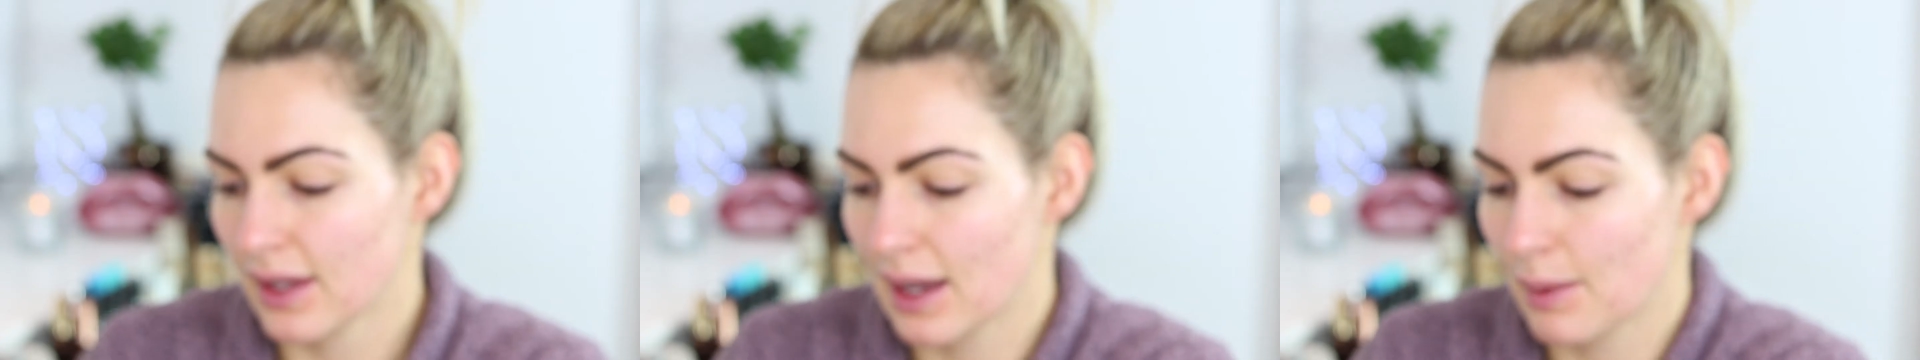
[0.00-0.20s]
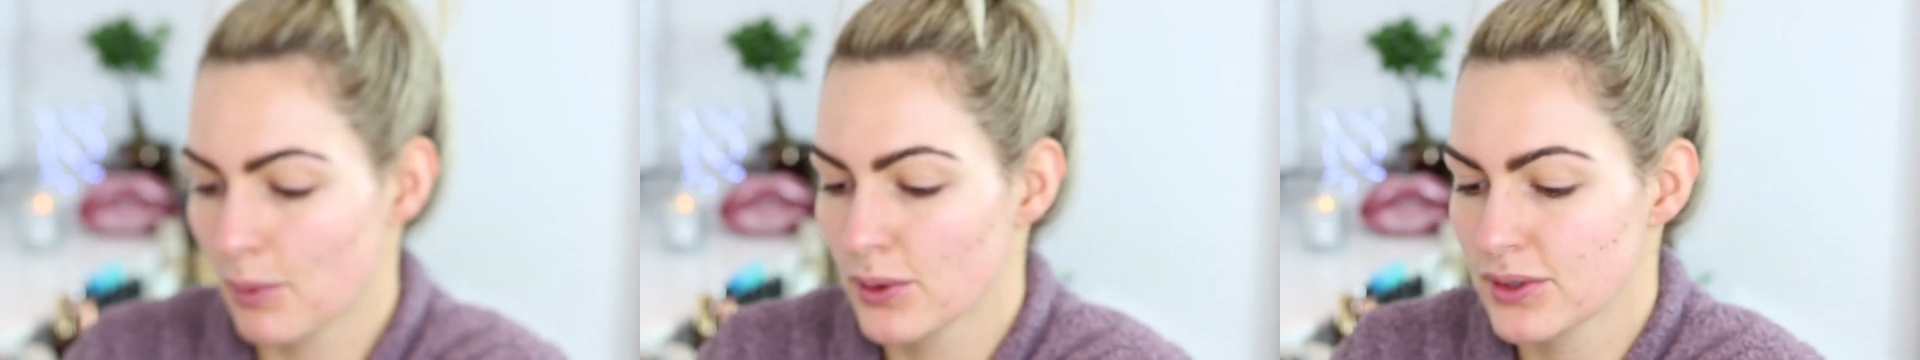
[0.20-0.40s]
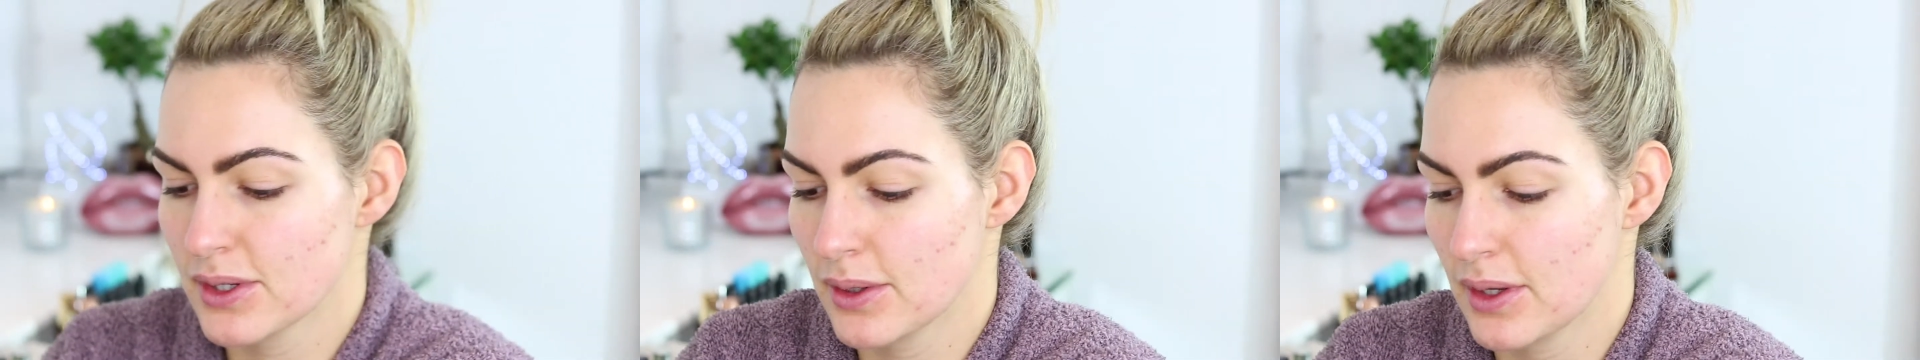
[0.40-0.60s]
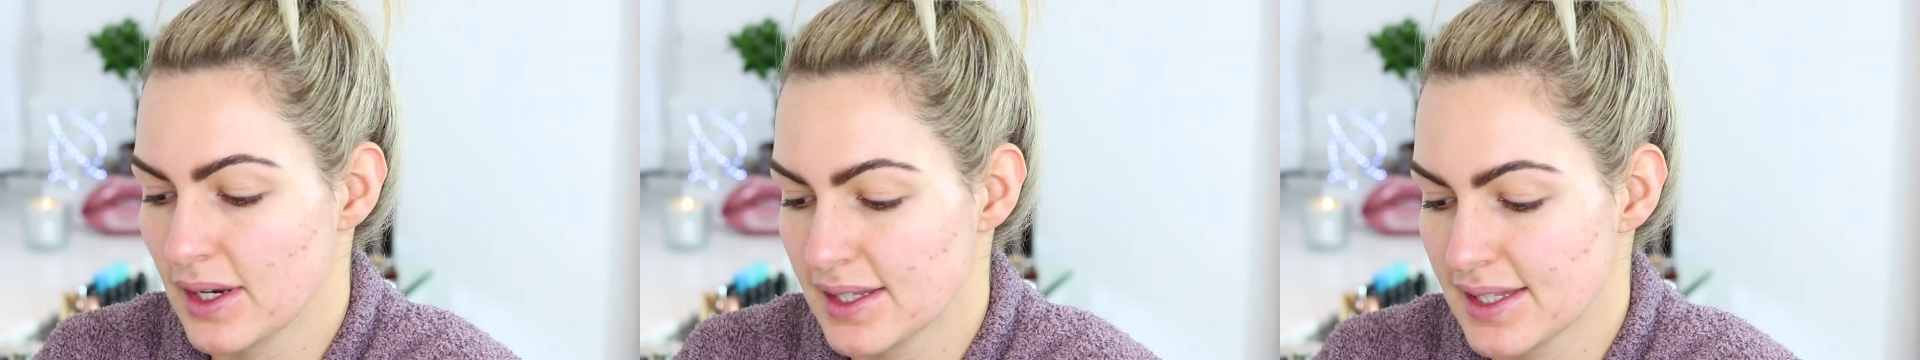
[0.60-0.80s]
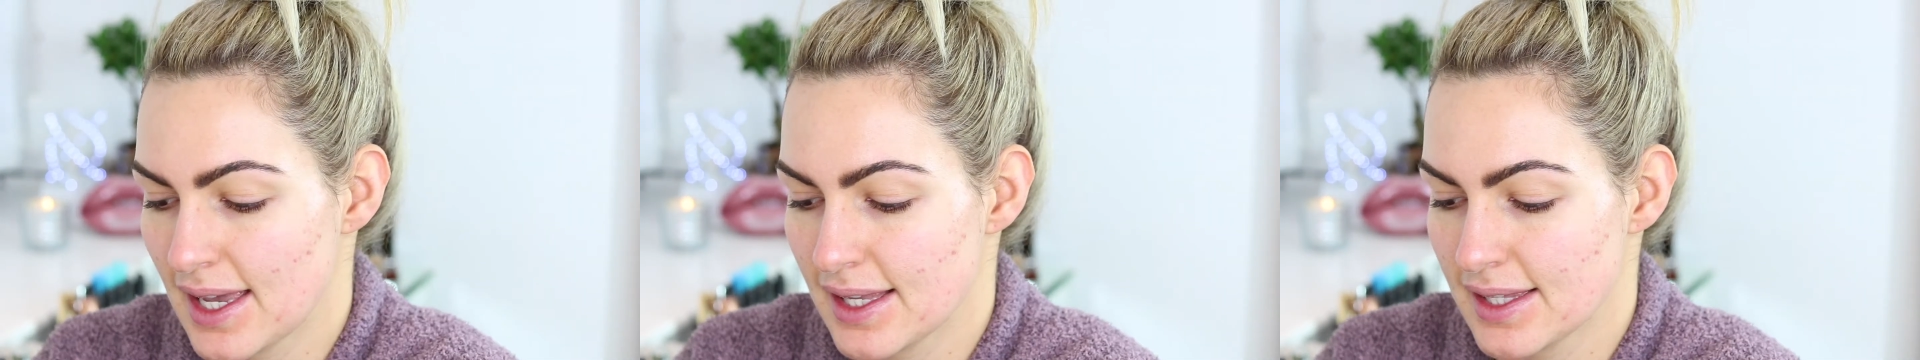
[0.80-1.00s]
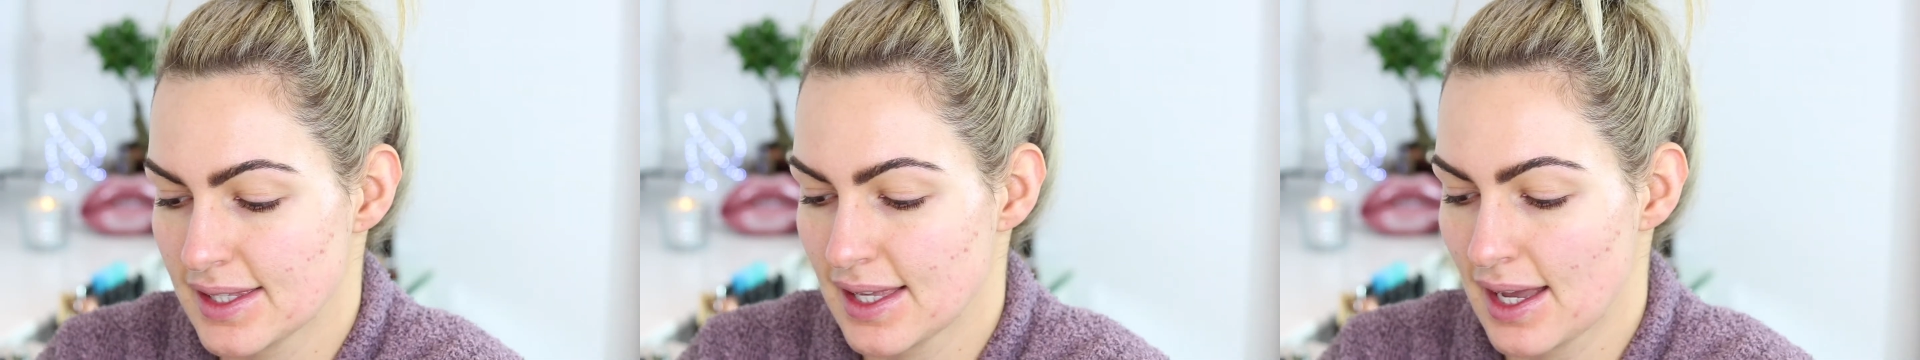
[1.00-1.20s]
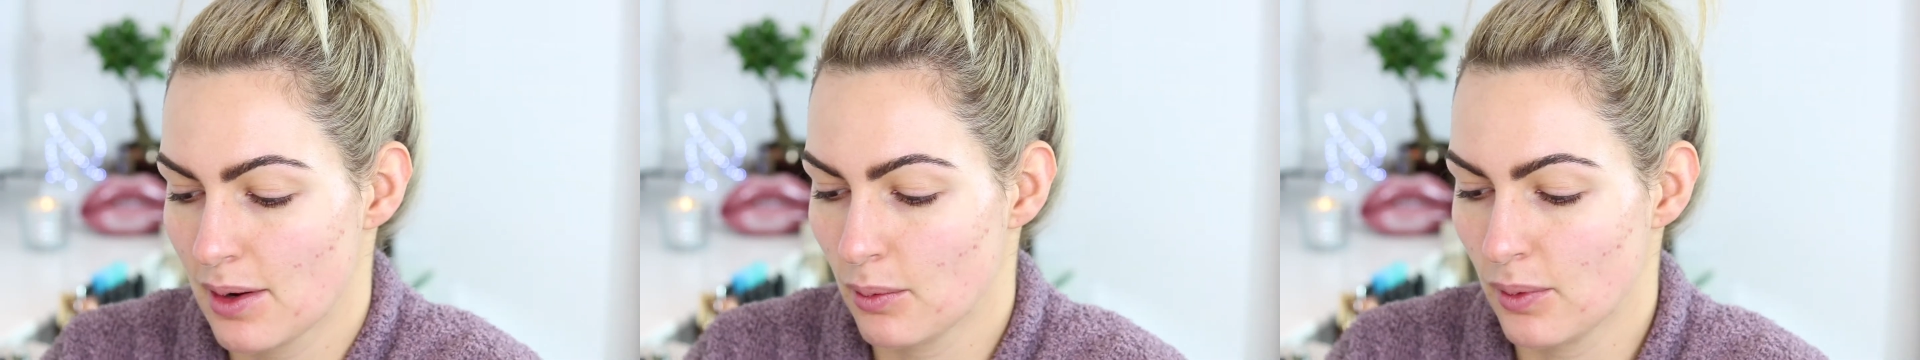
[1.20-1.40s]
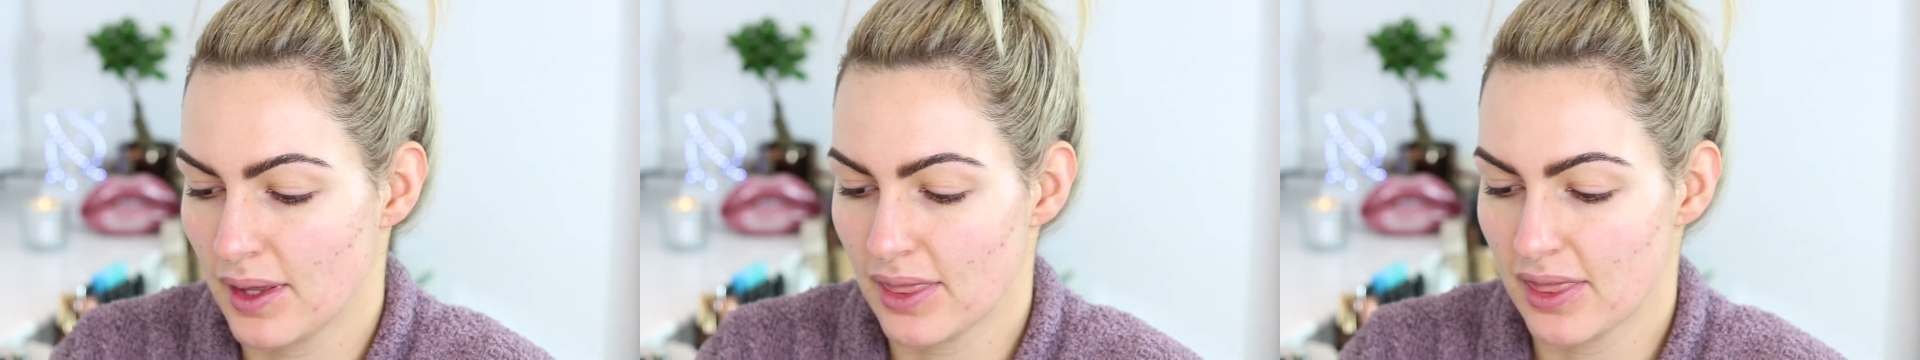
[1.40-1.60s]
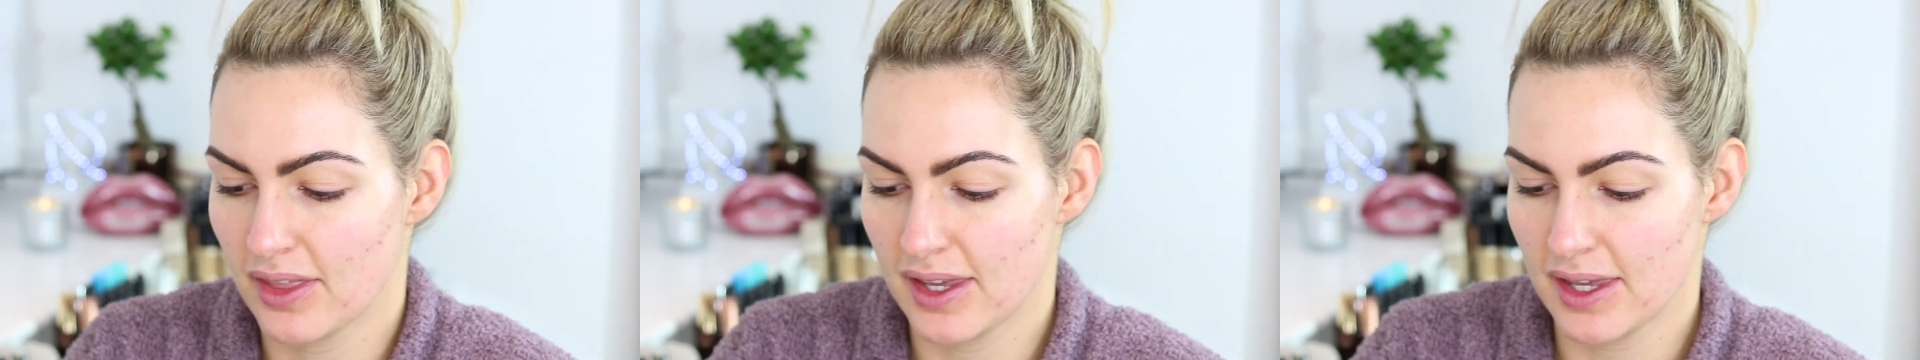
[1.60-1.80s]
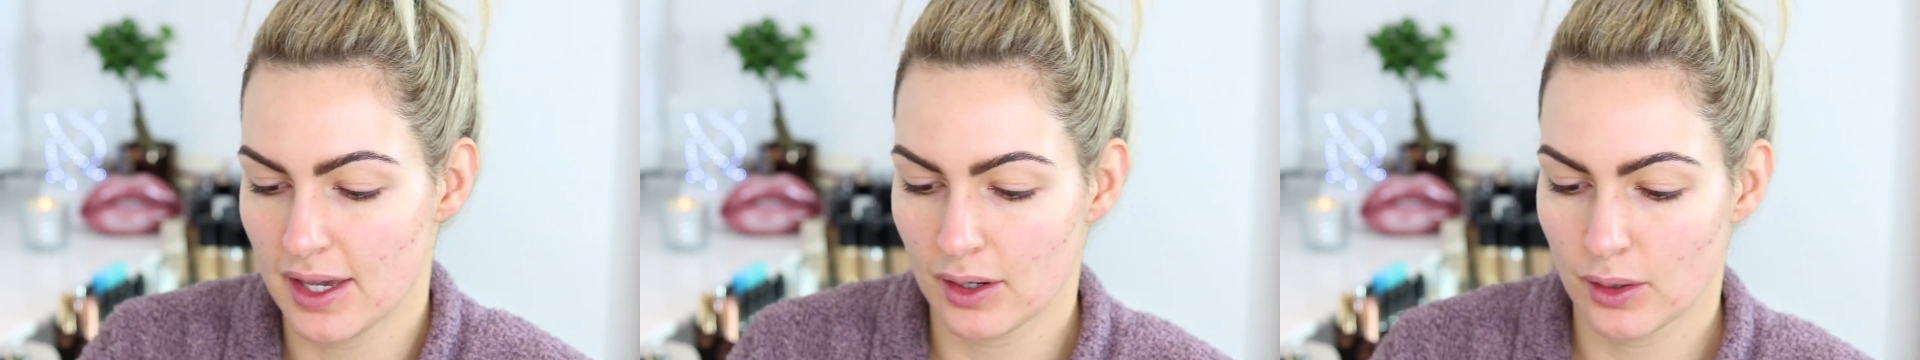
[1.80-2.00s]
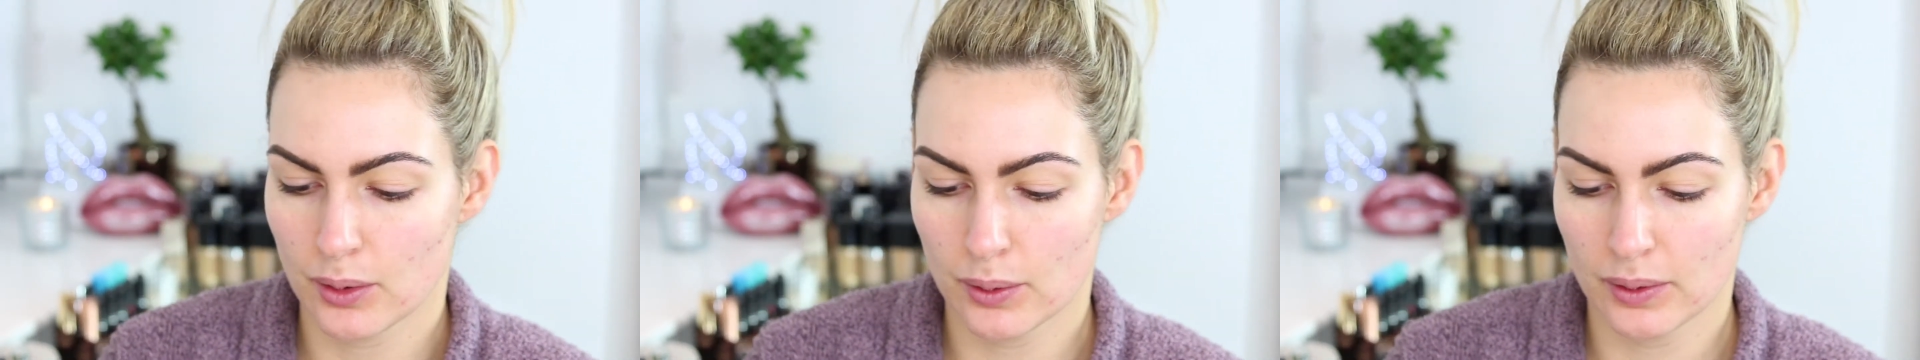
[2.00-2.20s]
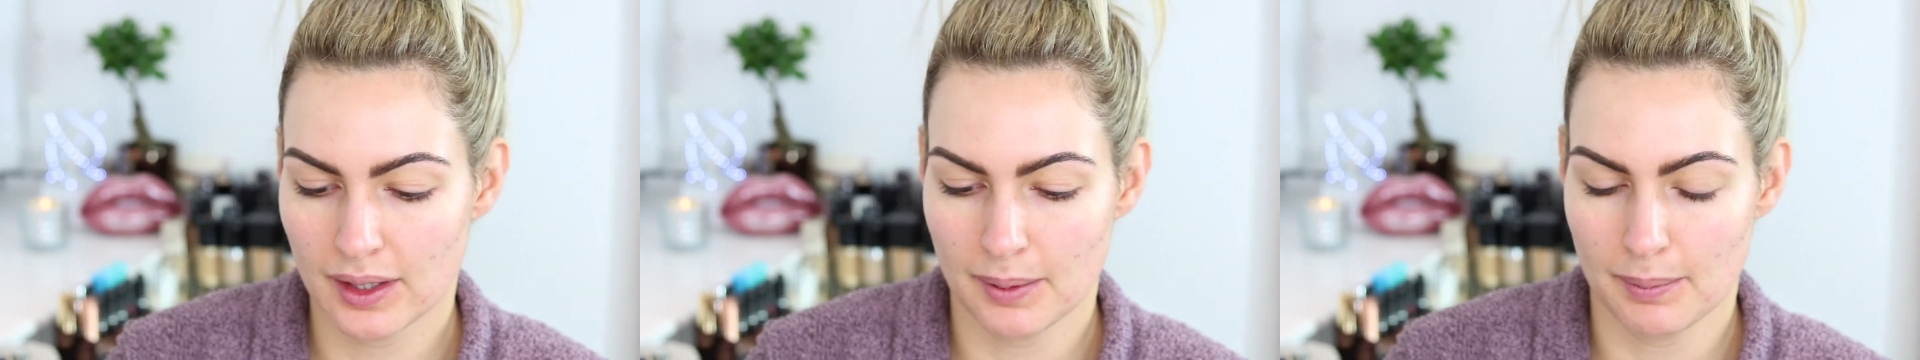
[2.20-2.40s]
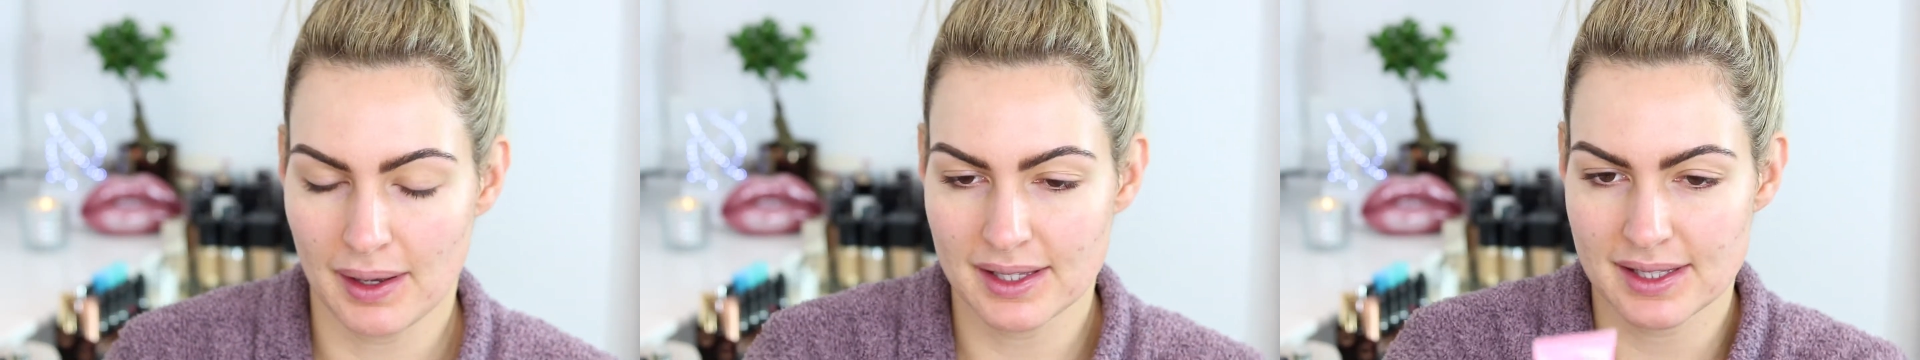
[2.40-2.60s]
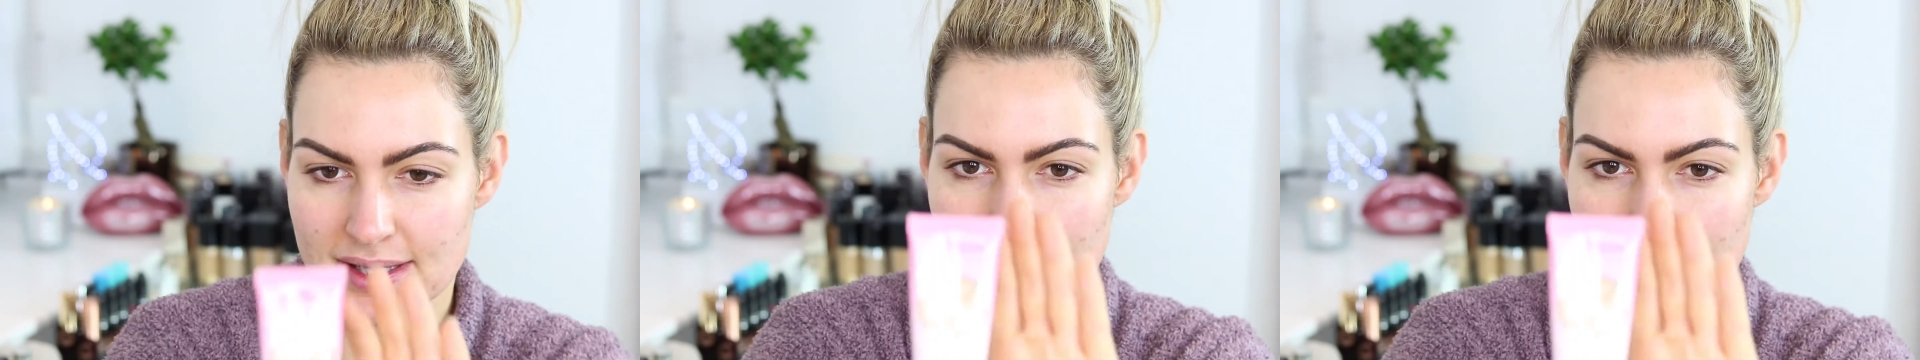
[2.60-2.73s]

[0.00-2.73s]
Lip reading: I'm also going to test that with the Cooling Matte